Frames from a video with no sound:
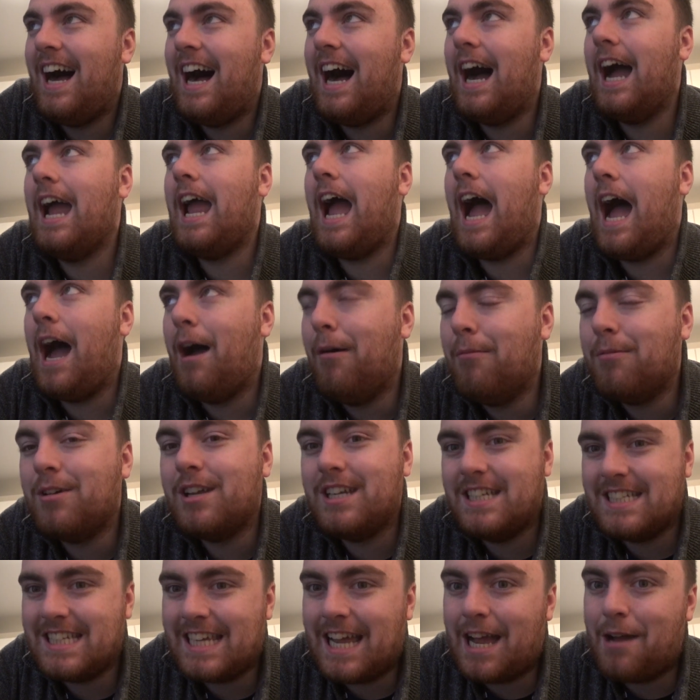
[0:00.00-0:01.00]
I am
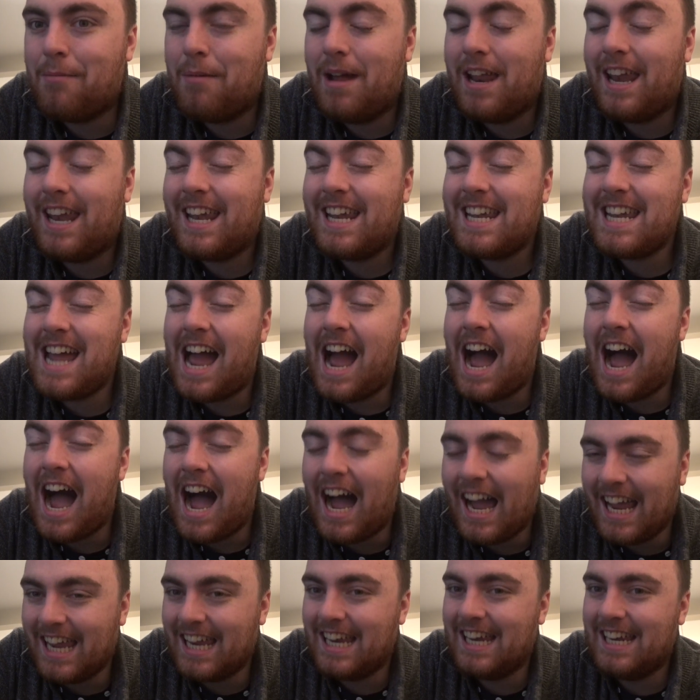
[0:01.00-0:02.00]
gonna say I'm
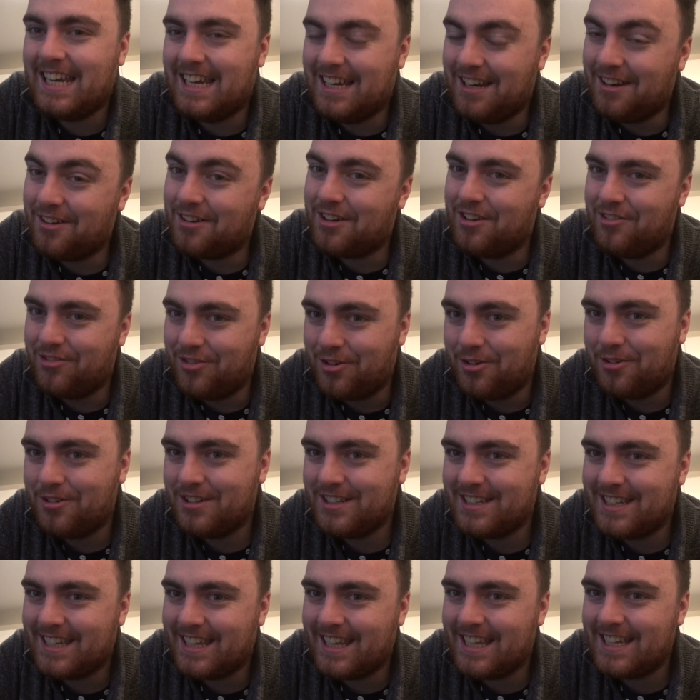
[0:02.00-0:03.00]
entirely looking forward to